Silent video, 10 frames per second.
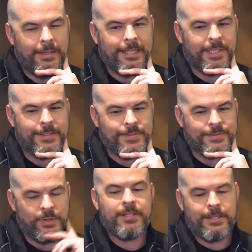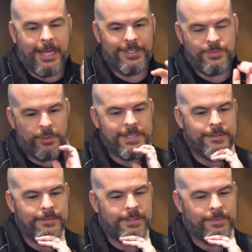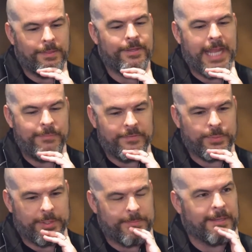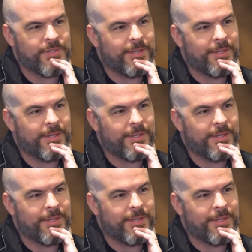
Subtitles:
like it because, and how it's worded, the name of someone becomes the